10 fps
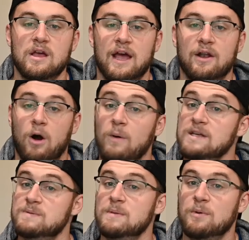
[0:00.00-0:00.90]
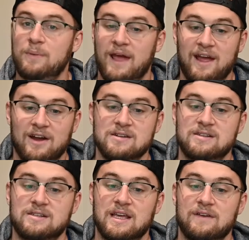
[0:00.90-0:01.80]
and always be prepared
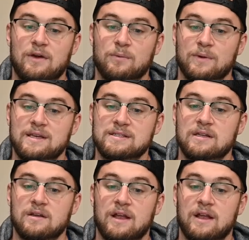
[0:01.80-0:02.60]
to give a reason,